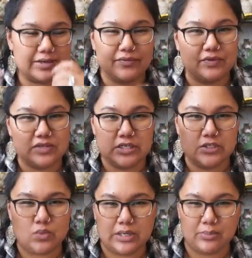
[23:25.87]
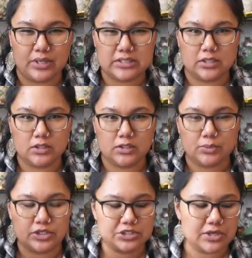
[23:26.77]
15, 20 bucks on a good
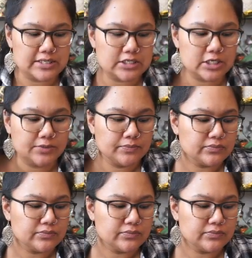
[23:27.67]
moisturizer.